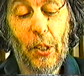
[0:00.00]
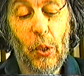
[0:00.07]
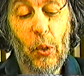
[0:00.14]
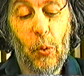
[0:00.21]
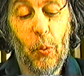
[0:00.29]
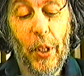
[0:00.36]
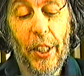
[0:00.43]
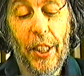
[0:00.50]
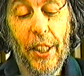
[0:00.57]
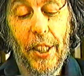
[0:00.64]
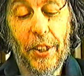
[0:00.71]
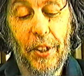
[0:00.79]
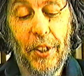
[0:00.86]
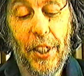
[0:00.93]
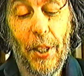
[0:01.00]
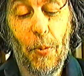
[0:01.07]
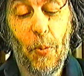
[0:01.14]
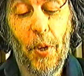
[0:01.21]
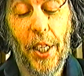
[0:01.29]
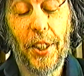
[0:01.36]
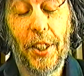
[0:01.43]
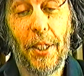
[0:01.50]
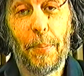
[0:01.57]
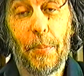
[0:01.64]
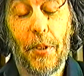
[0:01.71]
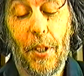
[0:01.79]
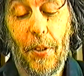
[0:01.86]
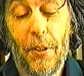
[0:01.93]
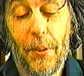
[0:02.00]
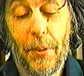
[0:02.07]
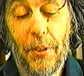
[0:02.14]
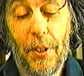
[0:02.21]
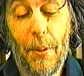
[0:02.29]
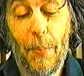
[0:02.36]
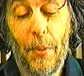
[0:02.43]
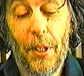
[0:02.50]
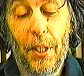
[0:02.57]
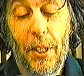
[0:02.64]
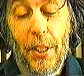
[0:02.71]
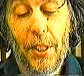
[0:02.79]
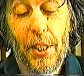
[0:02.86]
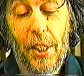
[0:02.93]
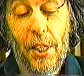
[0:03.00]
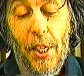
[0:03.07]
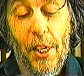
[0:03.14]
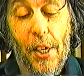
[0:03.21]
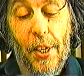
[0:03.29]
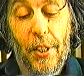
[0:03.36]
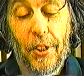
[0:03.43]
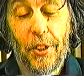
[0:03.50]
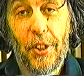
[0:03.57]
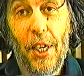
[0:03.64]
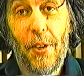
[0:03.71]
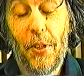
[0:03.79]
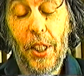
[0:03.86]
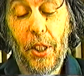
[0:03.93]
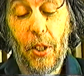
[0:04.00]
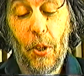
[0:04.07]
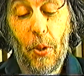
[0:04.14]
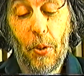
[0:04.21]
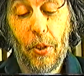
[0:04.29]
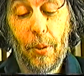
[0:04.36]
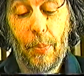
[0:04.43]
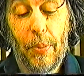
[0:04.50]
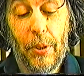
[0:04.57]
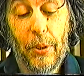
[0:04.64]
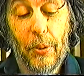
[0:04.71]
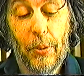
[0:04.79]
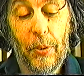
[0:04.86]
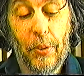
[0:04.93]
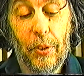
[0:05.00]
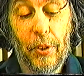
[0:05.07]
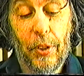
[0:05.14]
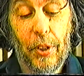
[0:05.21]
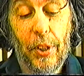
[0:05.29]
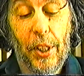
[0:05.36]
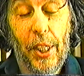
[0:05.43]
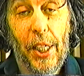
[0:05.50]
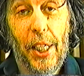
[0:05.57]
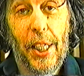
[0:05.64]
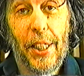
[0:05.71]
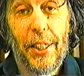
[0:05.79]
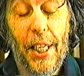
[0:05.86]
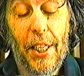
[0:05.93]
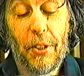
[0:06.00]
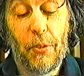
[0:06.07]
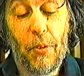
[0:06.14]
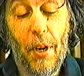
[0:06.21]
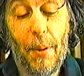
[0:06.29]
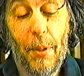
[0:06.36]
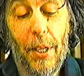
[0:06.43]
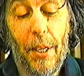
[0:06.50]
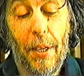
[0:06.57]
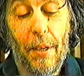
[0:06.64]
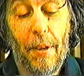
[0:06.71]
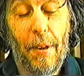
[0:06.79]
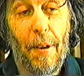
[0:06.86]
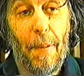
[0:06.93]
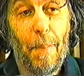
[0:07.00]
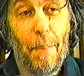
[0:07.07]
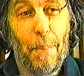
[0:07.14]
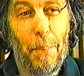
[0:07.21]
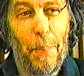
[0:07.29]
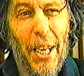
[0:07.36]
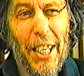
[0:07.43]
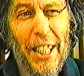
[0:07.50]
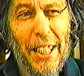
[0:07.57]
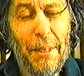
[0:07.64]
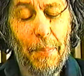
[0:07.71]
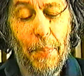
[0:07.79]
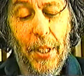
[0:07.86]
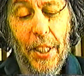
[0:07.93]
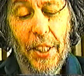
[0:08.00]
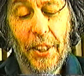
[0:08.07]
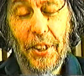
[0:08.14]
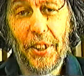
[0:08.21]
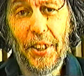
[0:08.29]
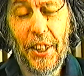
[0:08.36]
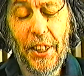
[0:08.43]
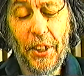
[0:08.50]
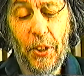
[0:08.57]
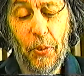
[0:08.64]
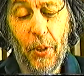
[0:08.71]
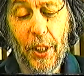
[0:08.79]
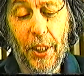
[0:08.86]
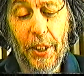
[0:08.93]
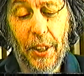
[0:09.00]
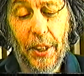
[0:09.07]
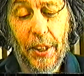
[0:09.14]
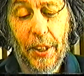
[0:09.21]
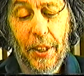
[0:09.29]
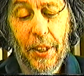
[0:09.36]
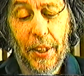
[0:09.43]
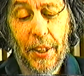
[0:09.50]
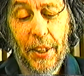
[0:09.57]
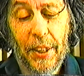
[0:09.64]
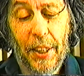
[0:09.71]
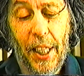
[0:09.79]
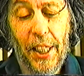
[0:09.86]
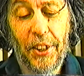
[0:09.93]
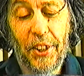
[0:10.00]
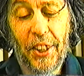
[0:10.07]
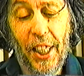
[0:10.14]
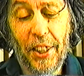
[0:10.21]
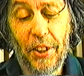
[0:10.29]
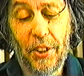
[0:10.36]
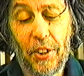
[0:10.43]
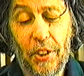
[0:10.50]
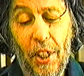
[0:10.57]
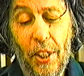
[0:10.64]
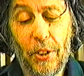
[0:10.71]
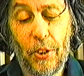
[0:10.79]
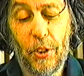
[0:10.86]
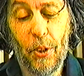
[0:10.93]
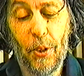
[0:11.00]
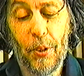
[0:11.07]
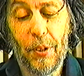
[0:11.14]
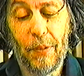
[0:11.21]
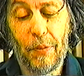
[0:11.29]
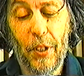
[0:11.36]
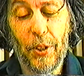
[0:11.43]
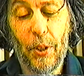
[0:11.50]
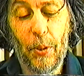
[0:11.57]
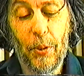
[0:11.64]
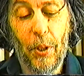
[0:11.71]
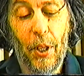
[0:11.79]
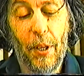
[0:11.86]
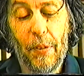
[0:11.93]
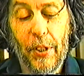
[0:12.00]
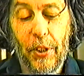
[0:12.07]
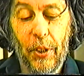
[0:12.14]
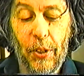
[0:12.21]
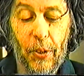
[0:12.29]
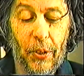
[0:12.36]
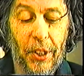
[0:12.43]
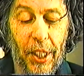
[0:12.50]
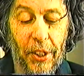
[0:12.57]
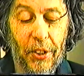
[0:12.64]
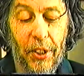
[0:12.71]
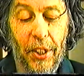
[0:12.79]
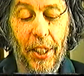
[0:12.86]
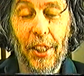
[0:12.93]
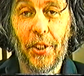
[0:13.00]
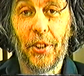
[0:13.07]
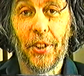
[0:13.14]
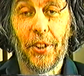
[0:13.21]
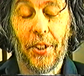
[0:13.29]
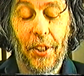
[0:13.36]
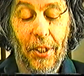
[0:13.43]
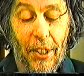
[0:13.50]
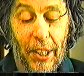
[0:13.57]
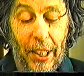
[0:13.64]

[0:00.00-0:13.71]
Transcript: now swinging into their wind-up number, Cherry Cola Blues. Their drummer, Babe Dietrich, a sex changeur of unknown origin or destination,